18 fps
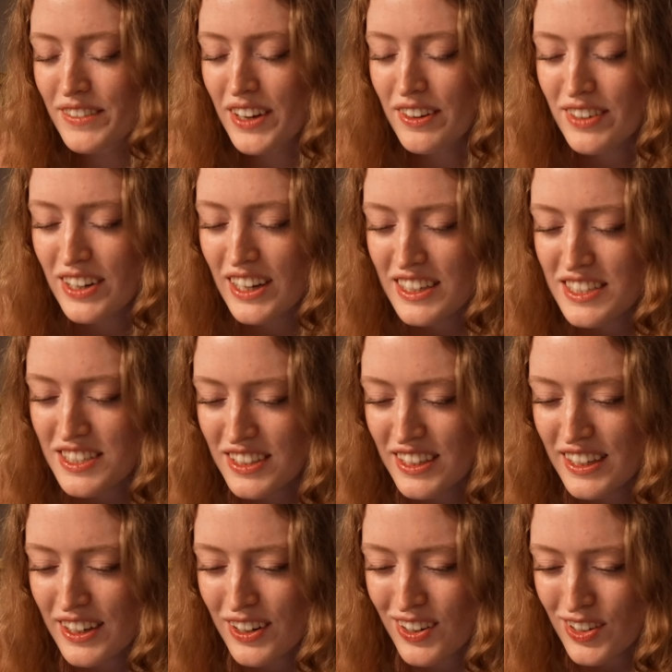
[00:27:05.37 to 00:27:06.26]
never
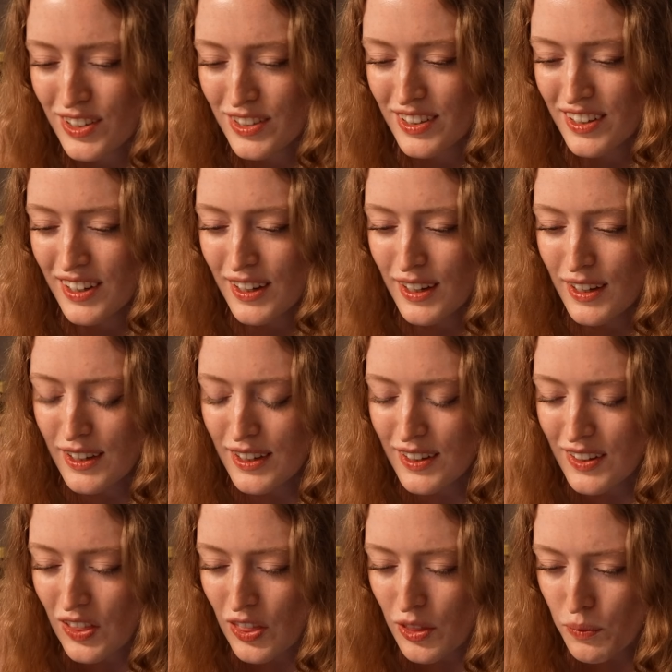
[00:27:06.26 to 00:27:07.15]
actually heard
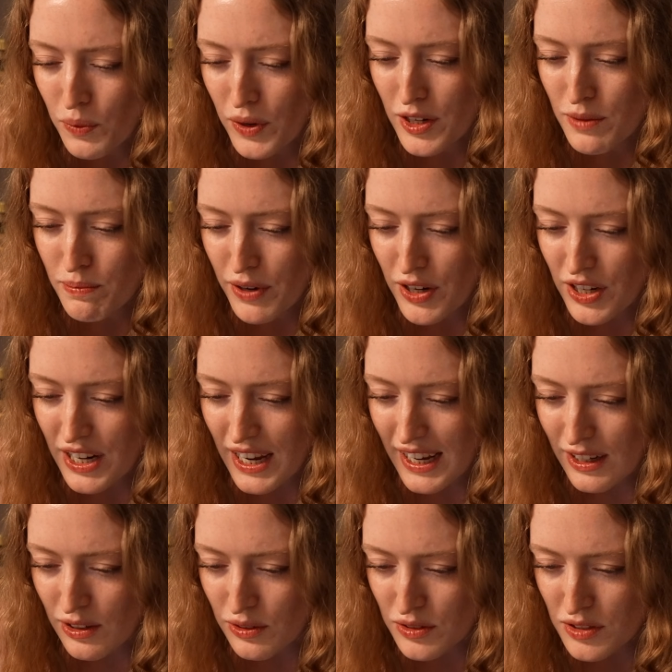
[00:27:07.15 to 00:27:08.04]
the word
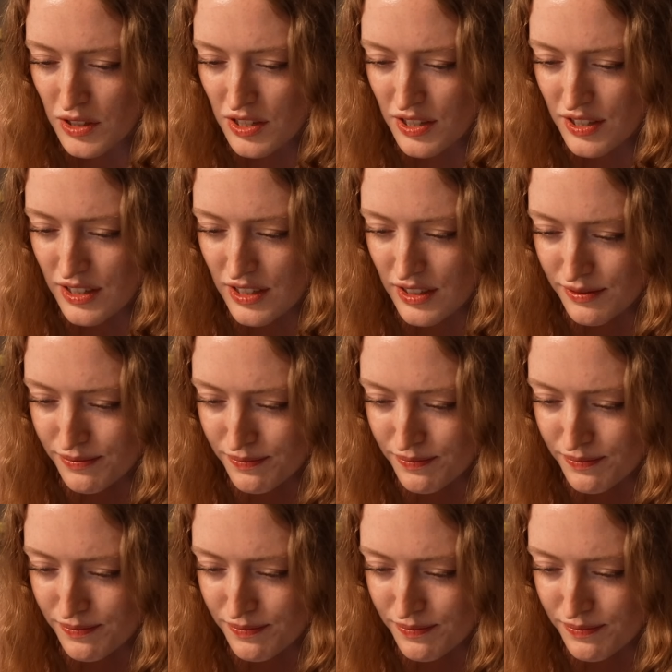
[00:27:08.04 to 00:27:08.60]
pronounced.